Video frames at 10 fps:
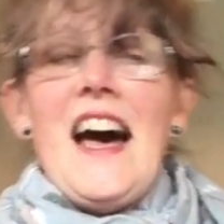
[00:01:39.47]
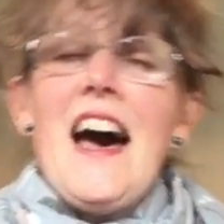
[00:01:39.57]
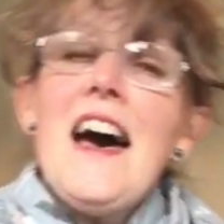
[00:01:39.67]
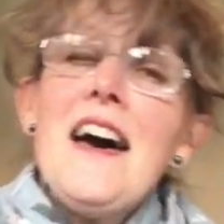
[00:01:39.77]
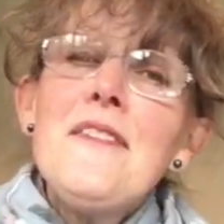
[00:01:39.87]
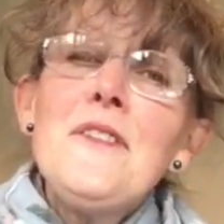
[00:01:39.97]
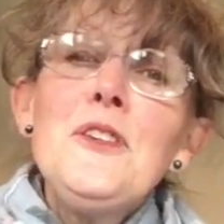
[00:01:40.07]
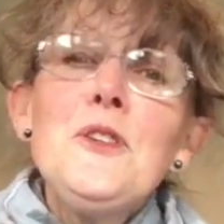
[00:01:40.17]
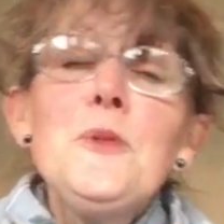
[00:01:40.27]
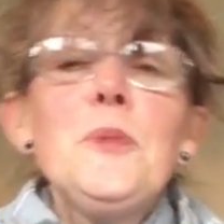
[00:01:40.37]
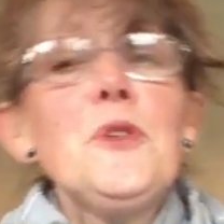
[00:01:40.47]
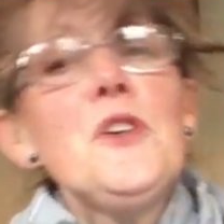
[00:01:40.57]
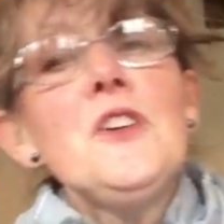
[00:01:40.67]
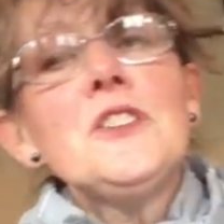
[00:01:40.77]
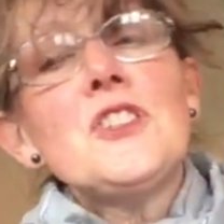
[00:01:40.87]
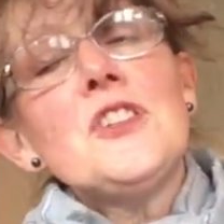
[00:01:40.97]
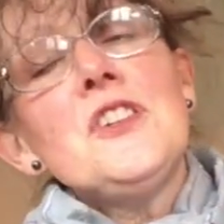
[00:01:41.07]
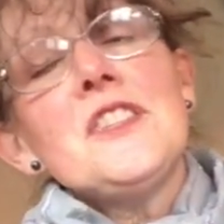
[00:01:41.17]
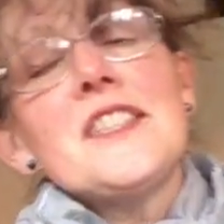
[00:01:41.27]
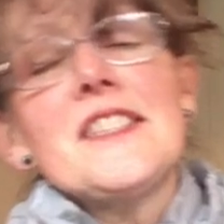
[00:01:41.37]
Have you brought
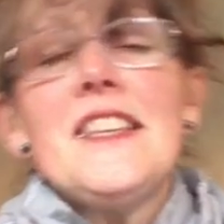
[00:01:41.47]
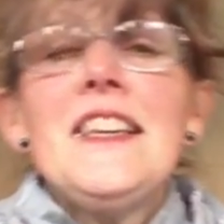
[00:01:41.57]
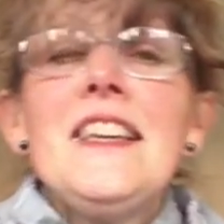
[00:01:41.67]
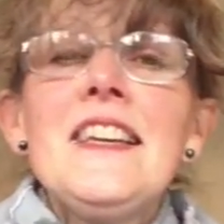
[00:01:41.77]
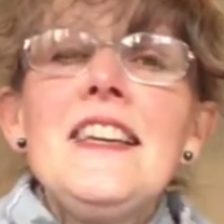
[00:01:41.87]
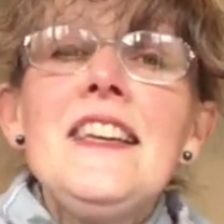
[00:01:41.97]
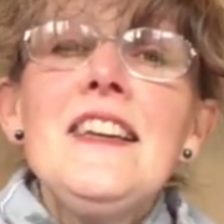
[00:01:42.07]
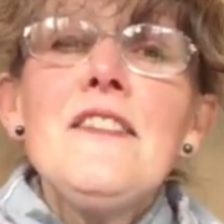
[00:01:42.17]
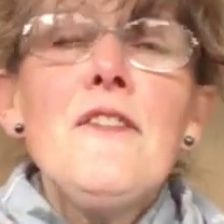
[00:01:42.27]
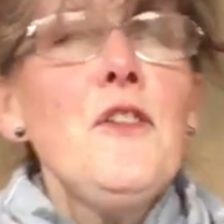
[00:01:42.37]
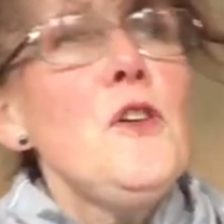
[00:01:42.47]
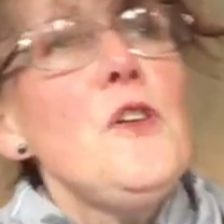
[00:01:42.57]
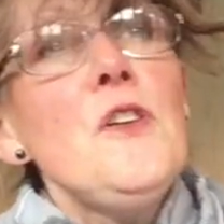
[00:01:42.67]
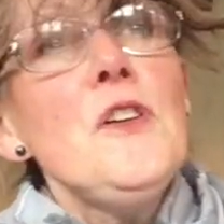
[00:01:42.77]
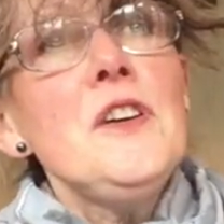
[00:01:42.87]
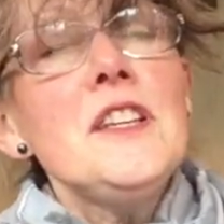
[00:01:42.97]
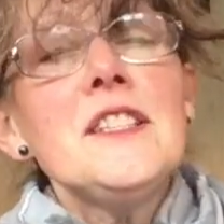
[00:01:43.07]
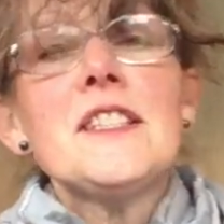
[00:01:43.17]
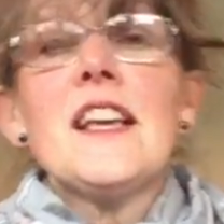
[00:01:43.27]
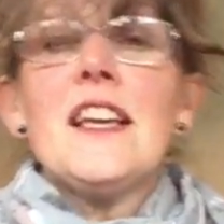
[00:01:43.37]
your singing
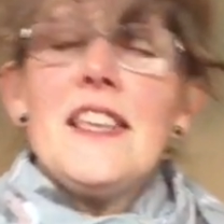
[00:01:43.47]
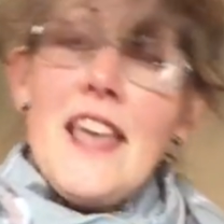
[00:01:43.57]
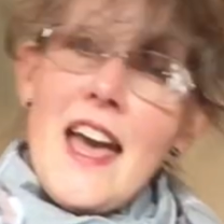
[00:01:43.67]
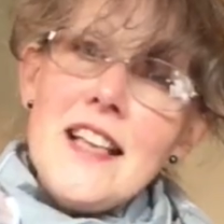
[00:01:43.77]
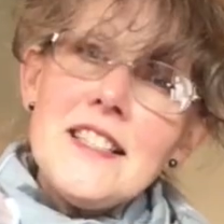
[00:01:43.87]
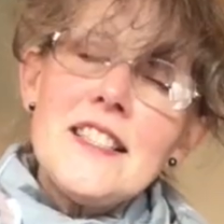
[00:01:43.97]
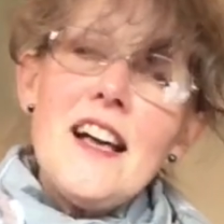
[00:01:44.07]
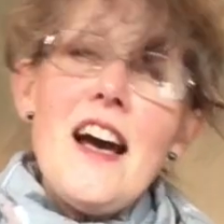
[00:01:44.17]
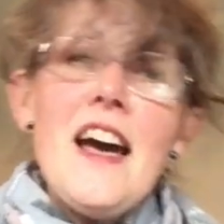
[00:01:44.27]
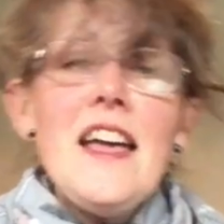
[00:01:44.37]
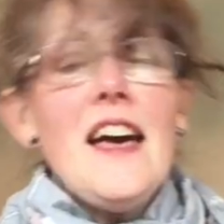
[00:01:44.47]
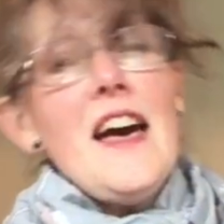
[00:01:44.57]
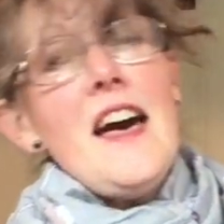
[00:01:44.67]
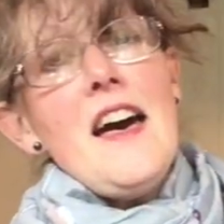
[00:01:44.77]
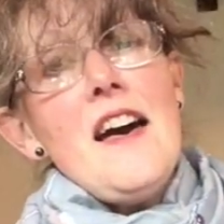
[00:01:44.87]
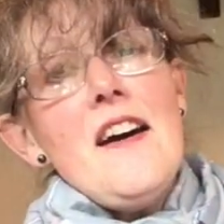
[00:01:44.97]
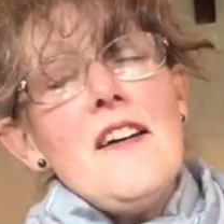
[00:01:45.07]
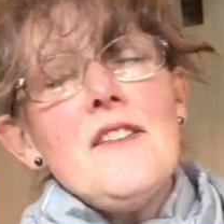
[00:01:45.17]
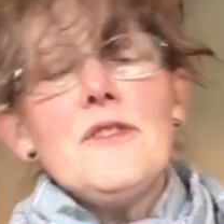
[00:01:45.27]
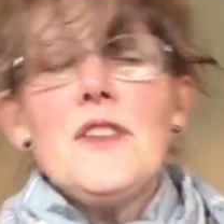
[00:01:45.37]
voice? Yes, I
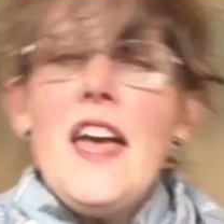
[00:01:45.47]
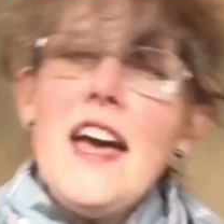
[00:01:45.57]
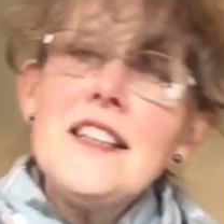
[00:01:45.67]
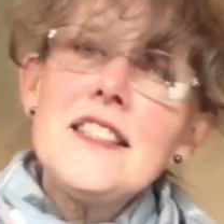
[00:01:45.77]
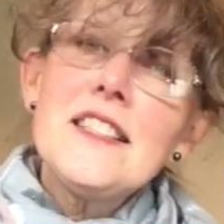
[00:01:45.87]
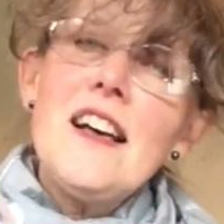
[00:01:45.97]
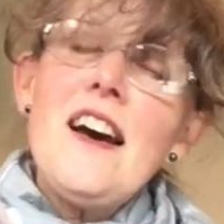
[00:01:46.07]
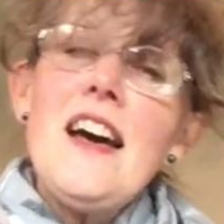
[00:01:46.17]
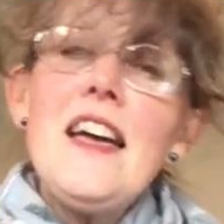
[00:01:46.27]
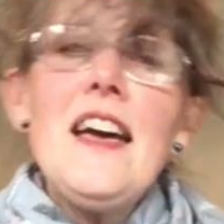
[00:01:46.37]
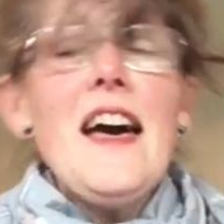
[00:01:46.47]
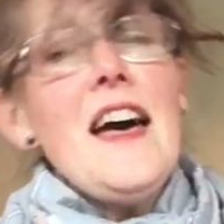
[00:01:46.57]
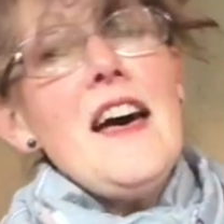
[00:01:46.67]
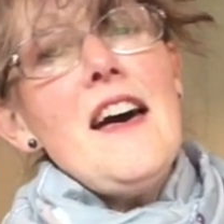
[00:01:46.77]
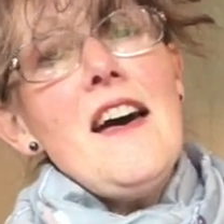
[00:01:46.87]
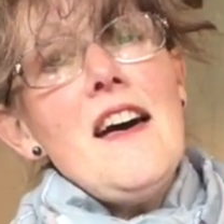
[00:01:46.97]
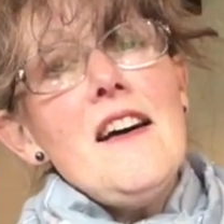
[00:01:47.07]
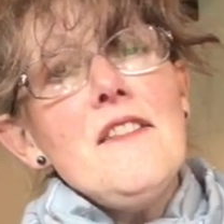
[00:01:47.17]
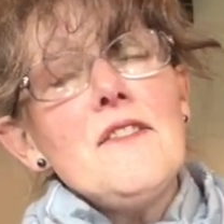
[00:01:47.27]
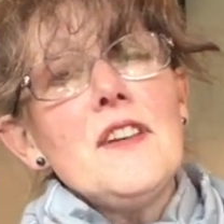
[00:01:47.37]
have. Yes, I
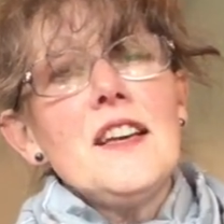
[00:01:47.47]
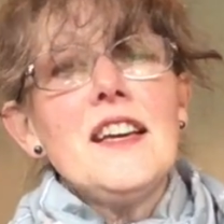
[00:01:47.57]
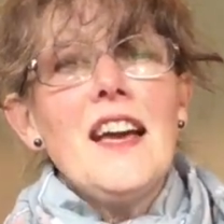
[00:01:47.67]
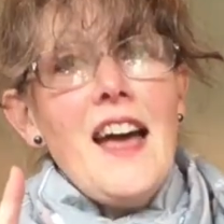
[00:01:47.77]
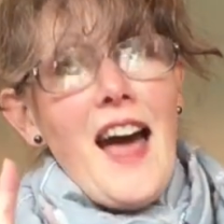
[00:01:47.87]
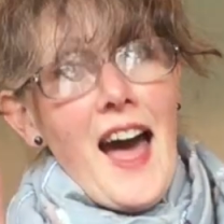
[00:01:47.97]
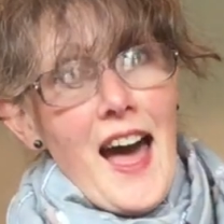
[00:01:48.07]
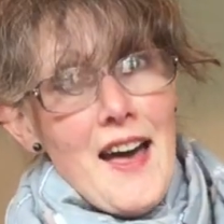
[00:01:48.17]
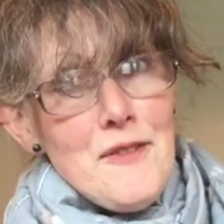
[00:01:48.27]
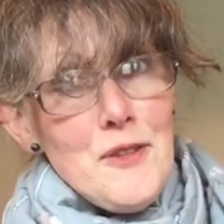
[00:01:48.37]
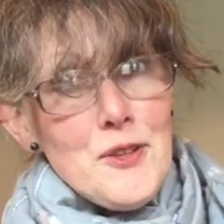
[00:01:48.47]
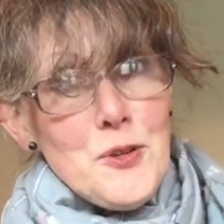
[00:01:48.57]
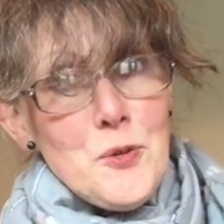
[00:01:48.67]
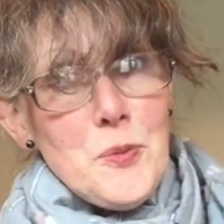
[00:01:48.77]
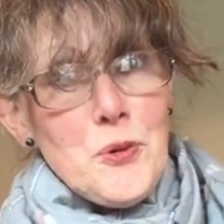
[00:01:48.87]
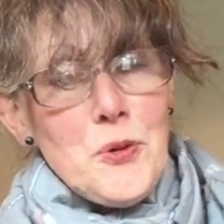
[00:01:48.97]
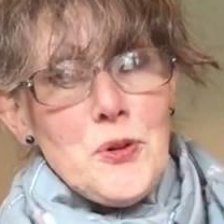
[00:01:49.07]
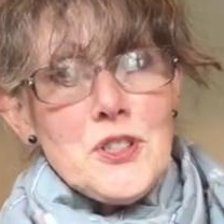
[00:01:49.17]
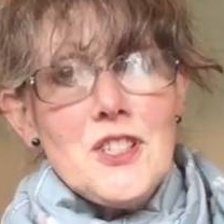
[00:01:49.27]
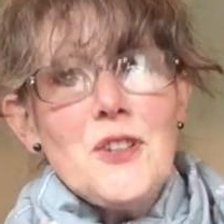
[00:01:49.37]
have. Have you
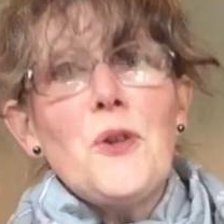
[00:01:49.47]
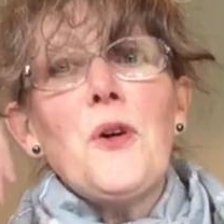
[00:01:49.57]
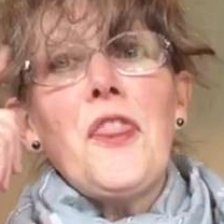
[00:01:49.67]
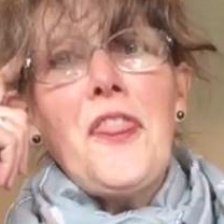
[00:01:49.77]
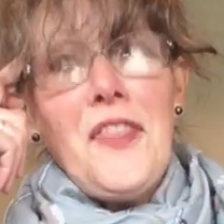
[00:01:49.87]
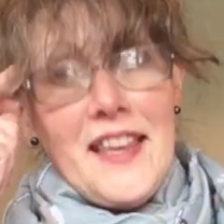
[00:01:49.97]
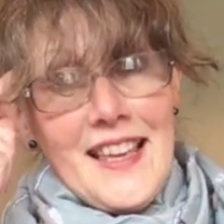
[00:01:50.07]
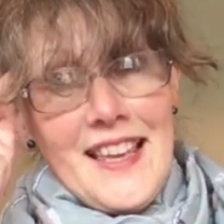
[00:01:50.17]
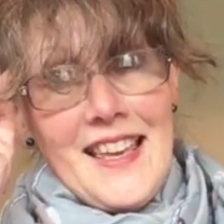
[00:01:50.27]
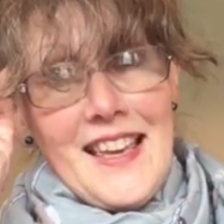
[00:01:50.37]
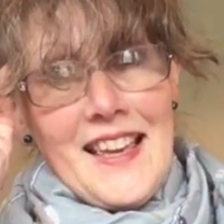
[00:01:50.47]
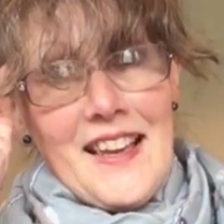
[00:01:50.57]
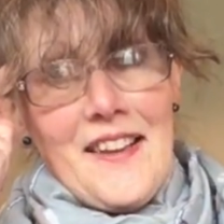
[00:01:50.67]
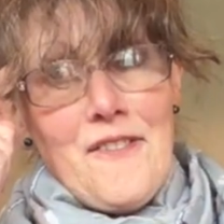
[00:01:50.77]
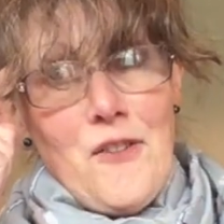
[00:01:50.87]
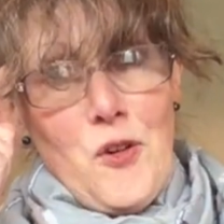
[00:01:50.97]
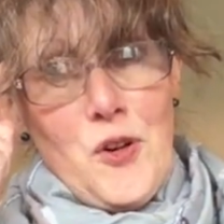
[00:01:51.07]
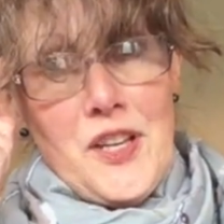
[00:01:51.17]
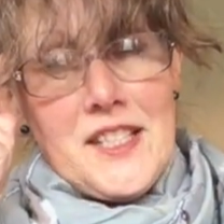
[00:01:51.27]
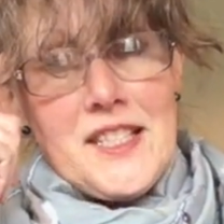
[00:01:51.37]
brought your thinking
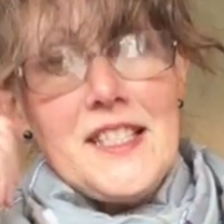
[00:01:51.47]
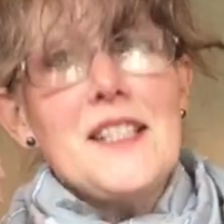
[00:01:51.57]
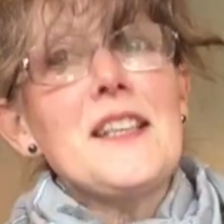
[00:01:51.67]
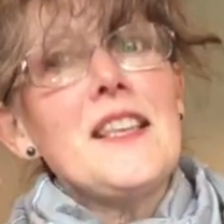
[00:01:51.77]
voice?